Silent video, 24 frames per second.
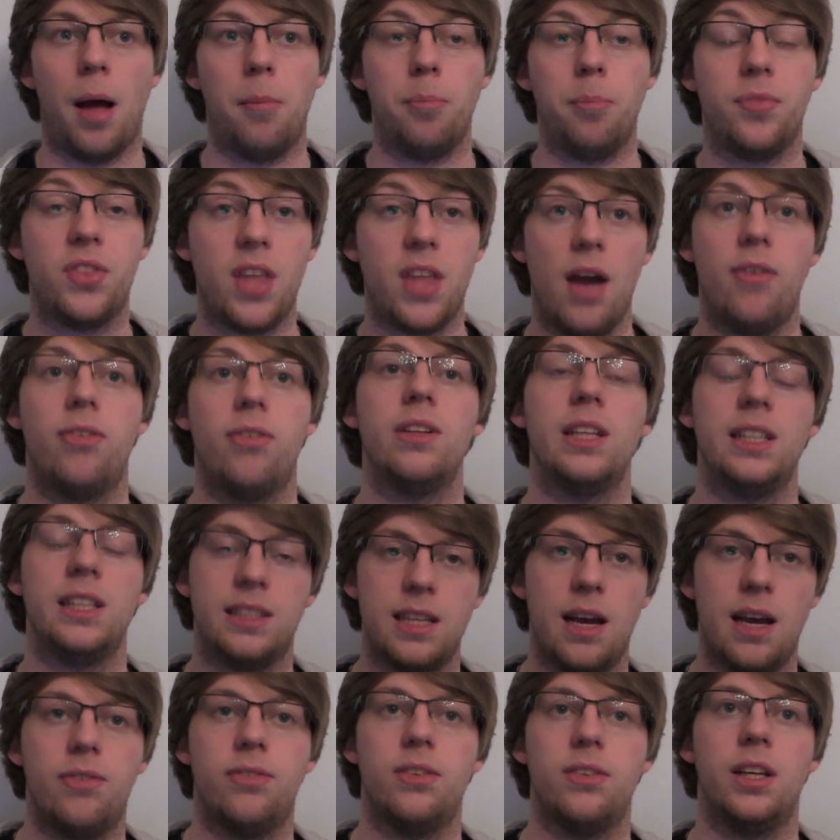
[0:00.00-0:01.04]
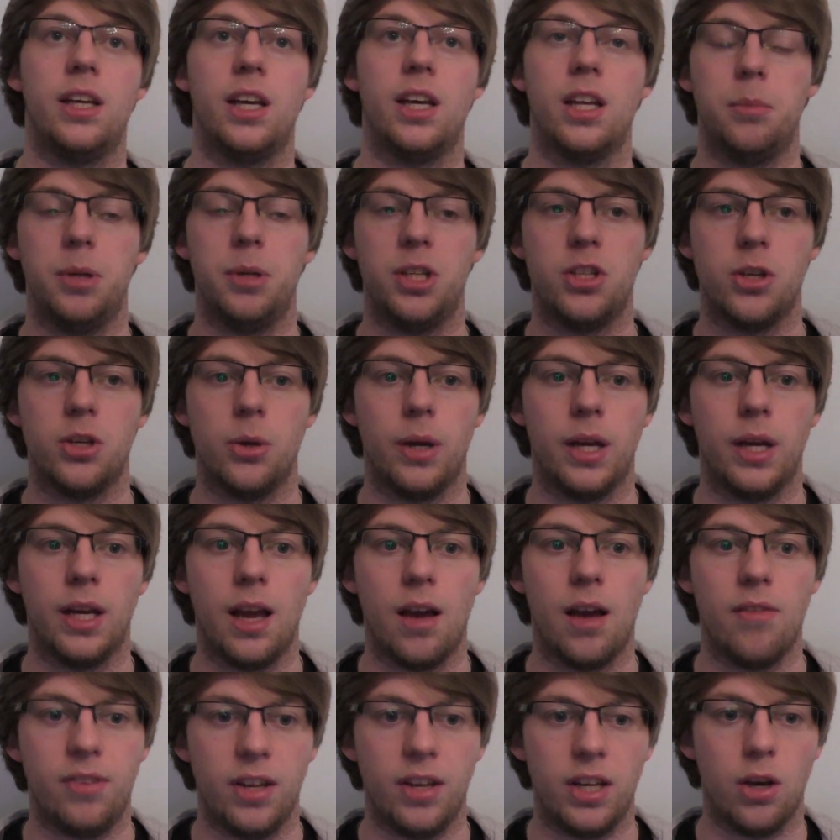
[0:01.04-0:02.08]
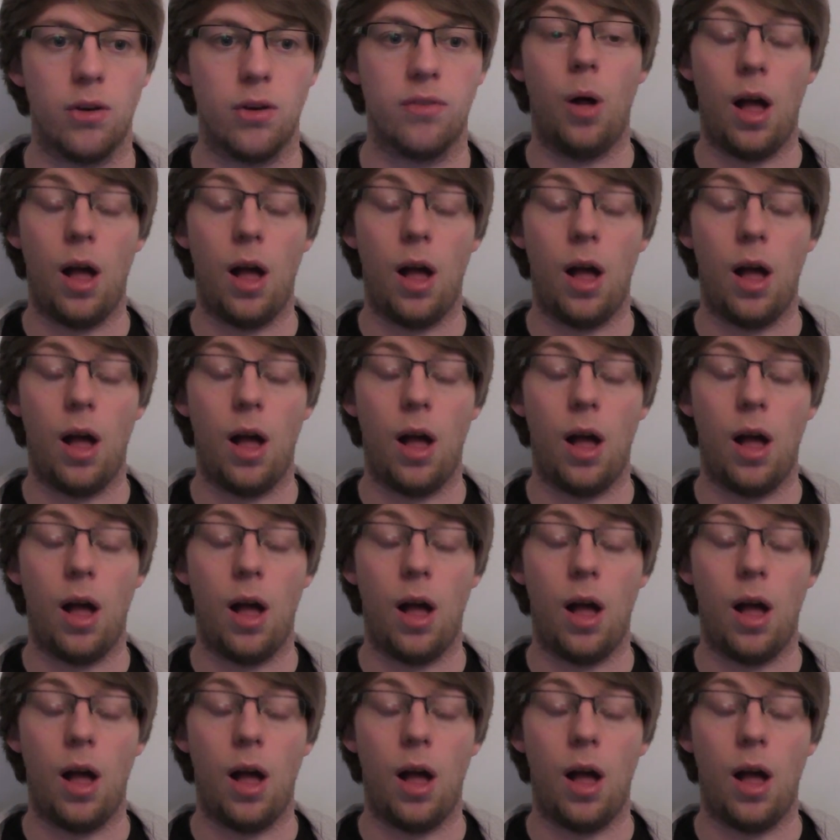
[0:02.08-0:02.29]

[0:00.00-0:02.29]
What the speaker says: I'm definitely going to be doing a video